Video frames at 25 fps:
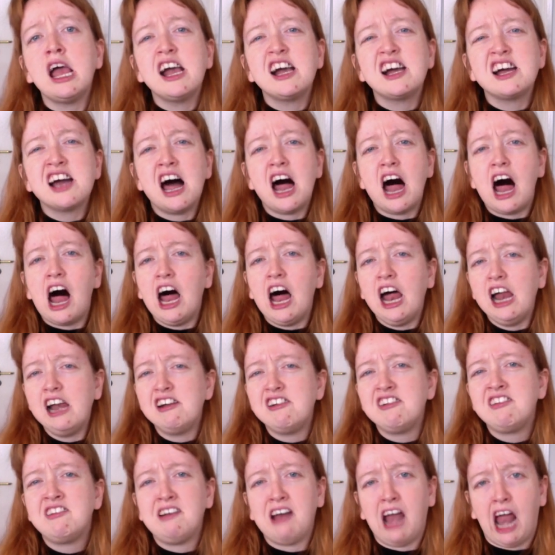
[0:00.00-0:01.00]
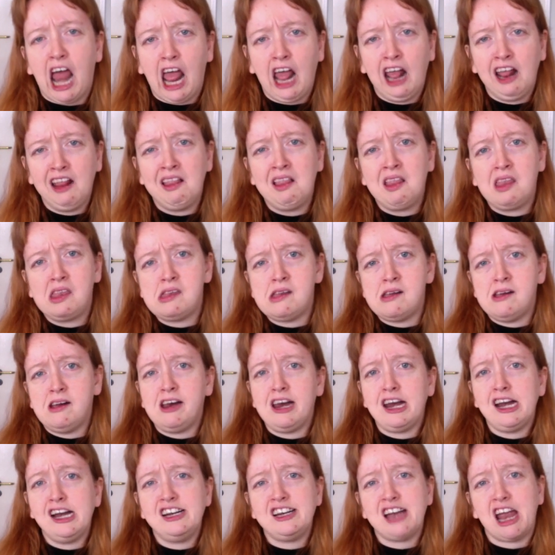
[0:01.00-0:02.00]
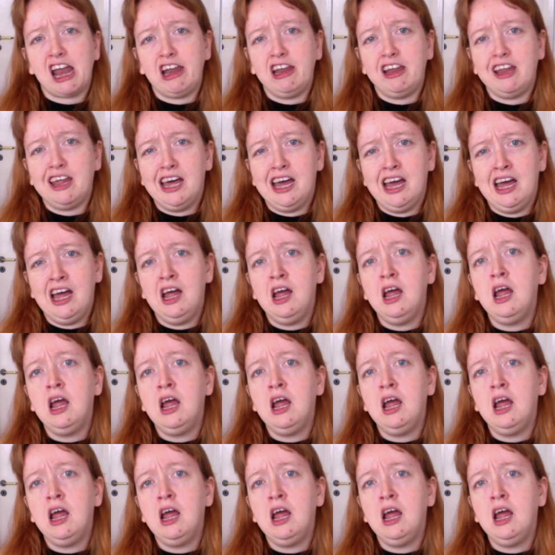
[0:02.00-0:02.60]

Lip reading: contrast to each other.